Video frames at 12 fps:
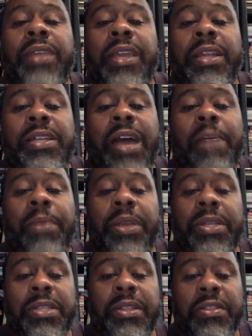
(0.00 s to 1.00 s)
key
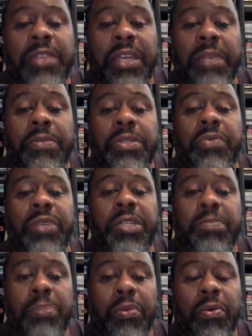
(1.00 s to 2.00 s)
topics and themes to
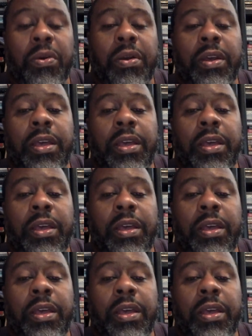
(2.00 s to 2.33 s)
explore,